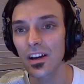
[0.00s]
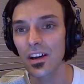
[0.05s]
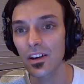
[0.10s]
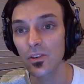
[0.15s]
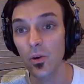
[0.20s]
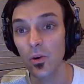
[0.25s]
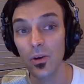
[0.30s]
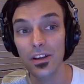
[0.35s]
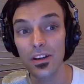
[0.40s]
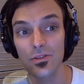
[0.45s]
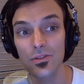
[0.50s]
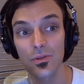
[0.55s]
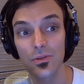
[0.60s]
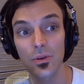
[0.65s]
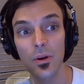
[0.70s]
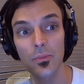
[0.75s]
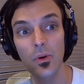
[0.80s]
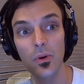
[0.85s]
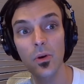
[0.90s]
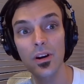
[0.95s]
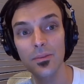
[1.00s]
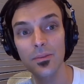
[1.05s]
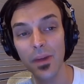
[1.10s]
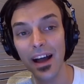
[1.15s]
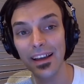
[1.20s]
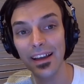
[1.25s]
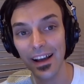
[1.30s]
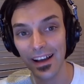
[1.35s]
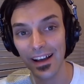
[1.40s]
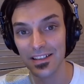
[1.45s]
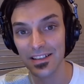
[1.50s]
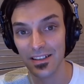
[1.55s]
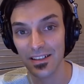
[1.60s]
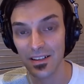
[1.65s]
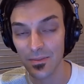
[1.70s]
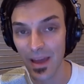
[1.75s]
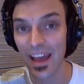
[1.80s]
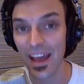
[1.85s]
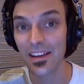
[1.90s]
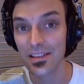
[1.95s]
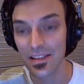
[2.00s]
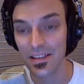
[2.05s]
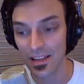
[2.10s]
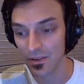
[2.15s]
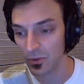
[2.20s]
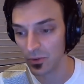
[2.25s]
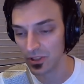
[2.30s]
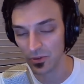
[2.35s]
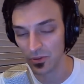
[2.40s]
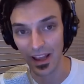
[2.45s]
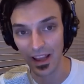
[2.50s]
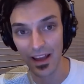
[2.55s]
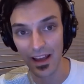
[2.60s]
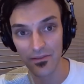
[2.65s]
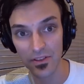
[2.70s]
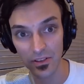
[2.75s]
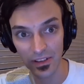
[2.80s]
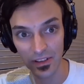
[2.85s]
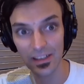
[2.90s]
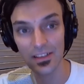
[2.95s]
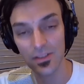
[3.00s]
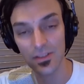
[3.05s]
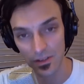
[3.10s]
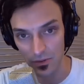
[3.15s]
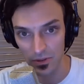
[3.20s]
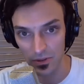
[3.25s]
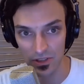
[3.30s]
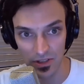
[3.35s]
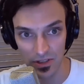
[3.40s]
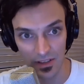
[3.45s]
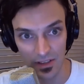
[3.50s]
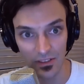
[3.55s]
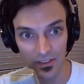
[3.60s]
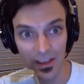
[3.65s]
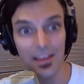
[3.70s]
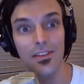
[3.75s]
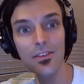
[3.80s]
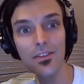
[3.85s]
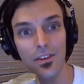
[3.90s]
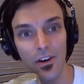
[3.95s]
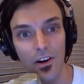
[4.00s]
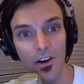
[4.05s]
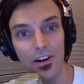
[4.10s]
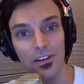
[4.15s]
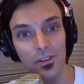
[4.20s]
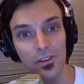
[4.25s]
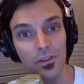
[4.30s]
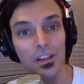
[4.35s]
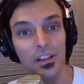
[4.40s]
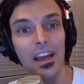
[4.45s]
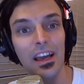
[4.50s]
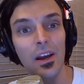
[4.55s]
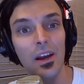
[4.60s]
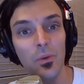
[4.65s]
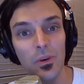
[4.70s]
according to a report by Iceland magazine, which we have the links to, which is a lengthier article,